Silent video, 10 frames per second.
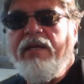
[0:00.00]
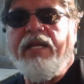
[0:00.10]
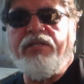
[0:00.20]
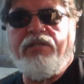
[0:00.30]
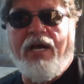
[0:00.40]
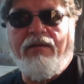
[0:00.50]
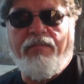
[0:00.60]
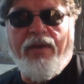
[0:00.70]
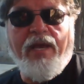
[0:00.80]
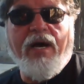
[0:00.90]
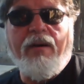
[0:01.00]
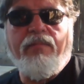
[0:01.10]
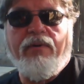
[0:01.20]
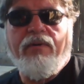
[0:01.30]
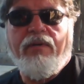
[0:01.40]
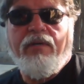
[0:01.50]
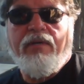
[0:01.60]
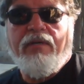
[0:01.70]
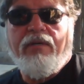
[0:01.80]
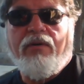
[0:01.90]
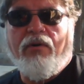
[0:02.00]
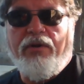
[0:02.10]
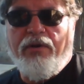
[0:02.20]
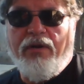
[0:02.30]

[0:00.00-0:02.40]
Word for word: It's time to pay up, or you're